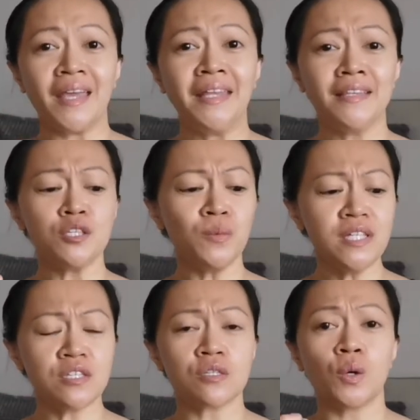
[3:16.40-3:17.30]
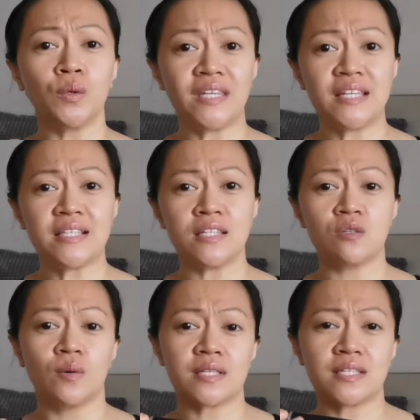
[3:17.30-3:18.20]
And this one is so easy
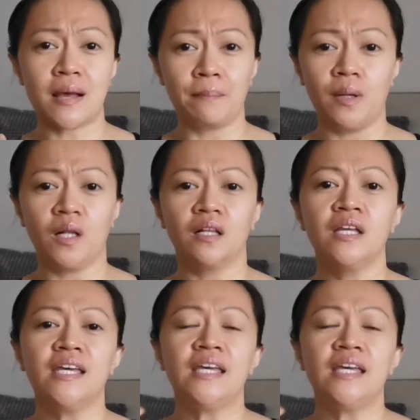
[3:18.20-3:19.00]
to assemble,